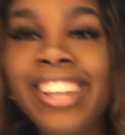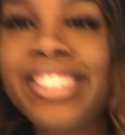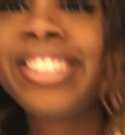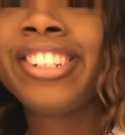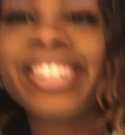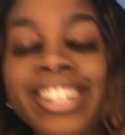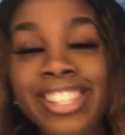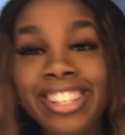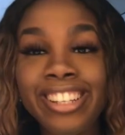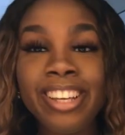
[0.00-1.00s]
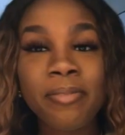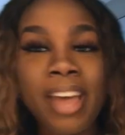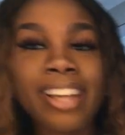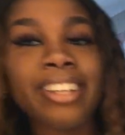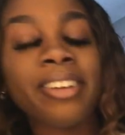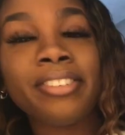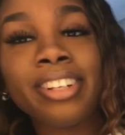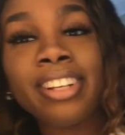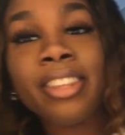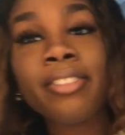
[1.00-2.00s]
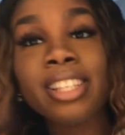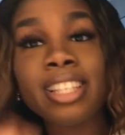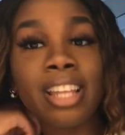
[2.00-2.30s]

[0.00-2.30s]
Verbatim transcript: it's your girl Krissie Kanique back again with another one.